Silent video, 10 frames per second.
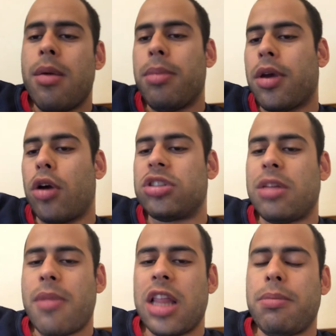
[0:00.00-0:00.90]
because it
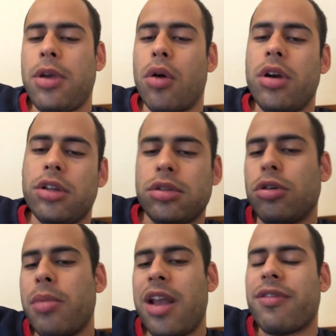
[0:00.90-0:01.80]
might be only two
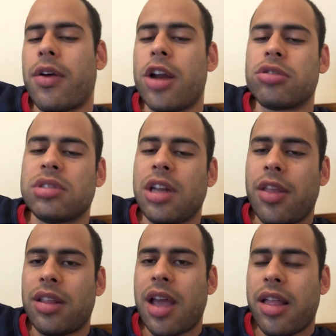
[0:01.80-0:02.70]
main variations in the
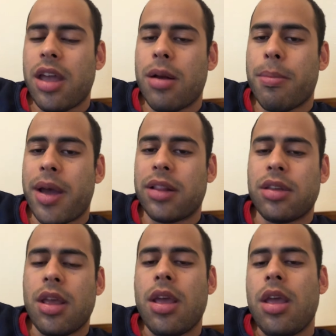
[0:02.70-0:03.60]
Italian, but
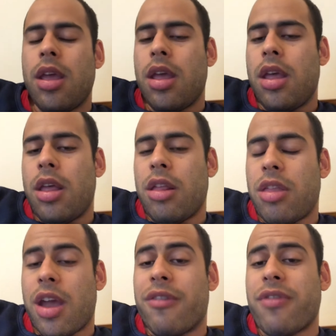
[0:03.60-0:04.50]
they
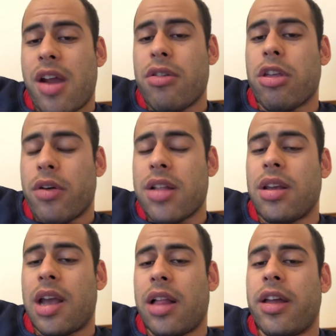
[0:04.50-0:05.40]
are very
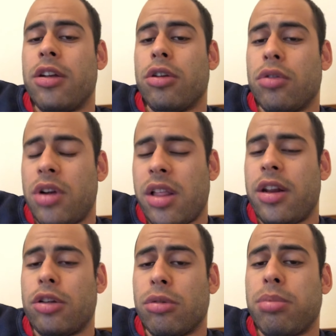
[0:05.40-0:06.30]
theoretical and you really
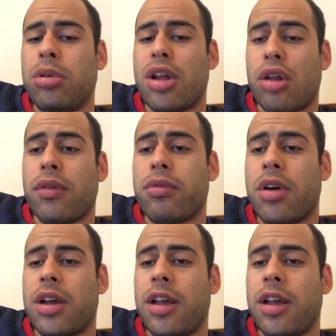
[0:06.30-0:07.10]
need to put a lot of work